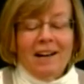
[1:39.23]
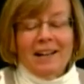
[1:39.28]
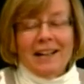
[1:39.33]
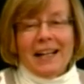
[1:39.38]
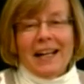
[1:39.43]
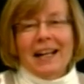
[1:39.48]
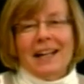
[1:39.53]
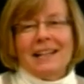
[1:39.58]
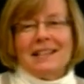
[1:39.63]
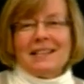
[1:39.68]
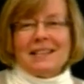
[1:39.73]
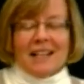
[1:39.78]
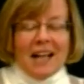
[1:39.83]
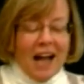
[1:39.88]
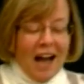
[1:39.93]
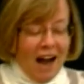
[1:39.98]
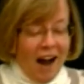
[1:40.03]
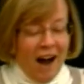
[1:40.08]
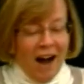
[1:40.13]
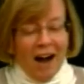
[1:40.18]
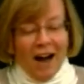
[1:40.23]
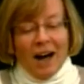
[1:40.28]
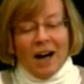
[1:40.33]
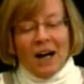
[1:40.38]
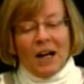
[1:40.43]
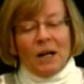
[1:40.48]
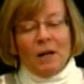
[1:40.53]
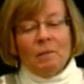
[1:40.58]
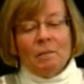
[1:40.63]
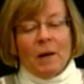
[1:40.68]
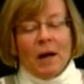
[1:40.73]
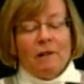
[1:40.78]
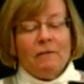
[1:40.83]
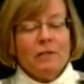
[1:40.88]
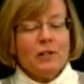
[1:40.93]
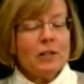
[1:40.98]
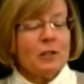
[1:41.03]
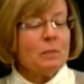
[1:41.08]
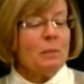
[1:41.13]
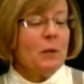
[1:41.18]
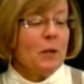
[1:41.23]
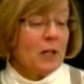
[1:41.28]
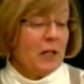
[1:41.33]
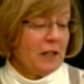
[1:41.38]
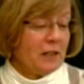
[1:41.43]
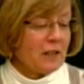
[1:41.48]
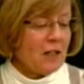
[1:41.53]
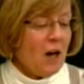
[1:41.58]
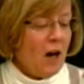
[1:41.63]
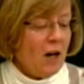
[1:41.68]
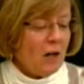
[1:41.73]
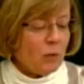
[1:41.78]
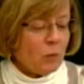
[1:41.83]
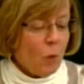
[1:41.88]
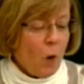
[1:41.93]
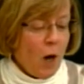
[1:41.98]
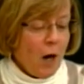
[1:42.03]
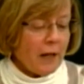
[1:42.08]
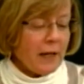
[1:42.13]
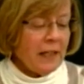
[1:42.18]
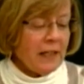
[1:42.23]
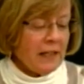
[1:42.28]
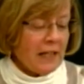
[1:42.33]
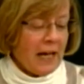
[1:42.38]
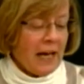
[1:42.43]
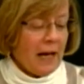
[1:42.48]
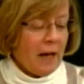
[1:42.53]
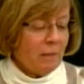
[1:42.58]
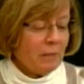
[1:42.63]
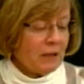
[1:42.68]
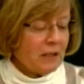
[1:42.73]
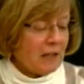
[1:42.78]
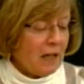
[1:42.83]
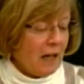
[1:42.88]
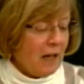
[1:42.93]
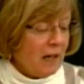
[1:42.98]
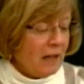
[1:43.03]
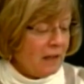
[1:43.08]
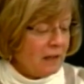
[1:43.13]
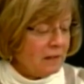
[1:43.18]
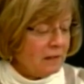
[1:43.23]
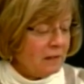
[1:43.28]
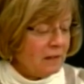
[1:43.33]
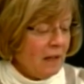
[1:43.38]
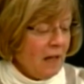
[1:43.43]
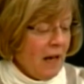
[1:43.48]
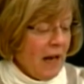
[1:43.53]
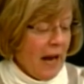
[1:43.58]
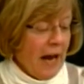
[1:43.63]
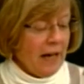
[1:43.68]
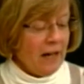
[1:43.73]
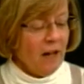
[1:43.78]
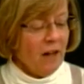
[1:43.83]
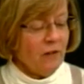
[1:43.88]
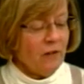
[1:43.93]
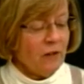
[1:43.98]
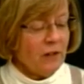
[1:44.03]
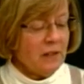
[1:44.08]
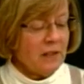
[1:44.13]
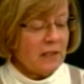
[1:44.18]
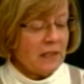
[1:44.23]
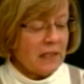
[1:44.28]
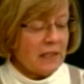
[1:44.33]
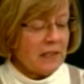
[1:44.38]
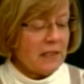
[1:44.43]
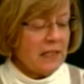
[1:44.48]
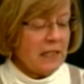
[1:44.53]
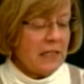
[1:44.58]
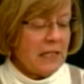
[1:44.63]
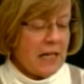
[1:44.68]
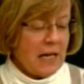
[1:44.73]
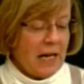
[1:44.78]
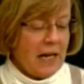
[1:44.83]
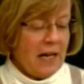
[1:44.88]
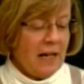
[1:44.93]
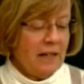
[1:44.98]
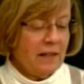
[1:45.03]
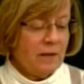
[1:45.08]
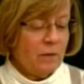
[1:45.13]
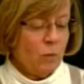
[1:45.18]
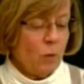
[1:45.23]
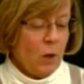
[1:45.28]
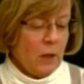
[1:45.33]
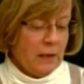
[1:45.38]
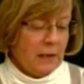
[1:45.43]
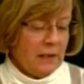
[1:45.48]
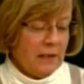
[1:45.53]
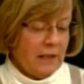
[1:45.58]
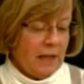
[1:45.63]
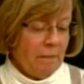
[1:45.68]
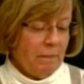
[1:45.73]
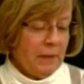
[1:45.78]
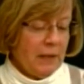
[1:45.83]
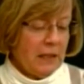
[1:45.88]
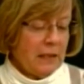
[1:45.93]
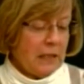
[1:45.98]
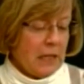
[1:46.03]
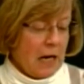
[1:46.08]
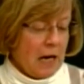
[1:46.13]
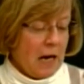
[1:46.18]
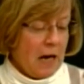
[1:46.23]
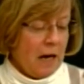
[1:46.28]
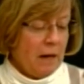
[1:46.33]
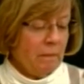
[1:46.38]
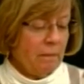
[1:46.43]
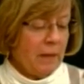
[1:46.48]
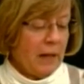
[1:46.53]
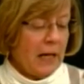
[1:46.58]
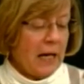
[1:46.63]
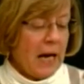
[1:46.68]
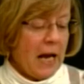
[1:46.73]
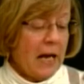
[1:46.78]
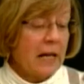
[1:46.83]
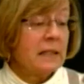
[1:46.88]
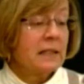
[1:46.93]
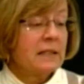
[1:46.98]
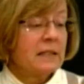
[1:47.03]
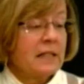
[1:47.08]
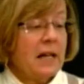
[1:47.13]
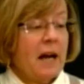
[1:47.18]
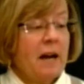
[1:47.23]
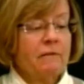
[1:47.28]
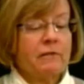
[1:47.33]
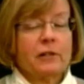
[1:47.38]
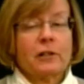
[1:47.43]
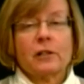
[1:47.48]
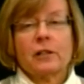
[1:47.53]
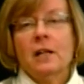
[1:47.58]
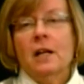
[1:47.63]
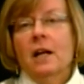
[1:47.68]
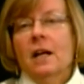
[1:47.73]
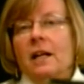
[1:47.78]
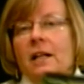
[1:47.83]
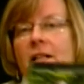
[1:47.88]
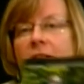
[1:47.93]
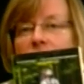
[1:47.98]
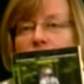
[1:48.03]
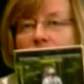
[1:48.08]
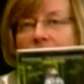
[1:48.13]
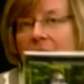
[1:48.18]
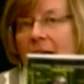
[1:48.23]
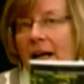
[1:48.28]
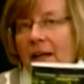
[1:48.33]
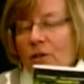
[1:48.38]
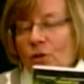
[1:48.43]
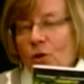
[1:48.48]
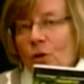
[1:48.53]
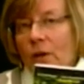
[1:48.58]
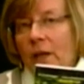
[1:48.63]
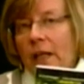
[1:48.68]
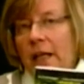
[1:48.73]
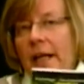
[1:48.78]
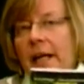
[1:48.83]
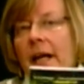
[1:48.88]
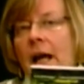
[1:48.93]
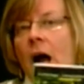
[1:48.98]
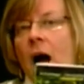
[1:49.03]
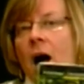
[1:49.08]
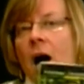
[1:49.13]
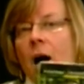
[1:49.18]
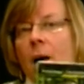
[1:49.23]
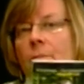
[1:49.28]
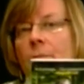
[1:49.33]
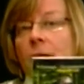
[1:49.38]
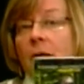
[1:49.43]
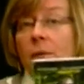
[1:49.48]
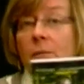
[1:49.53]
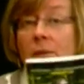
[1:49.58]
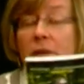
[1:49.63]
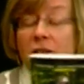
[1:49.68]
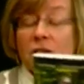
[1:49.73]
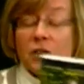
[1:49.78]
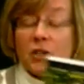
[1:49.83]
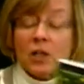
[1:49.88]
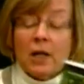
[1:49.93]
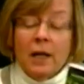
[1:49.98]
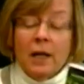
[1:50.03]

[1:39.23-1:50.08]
yes. Um, my first book is called Walking the Amazon 860 Days, One Step at a Time by Ed Stafford. This was actually uh, published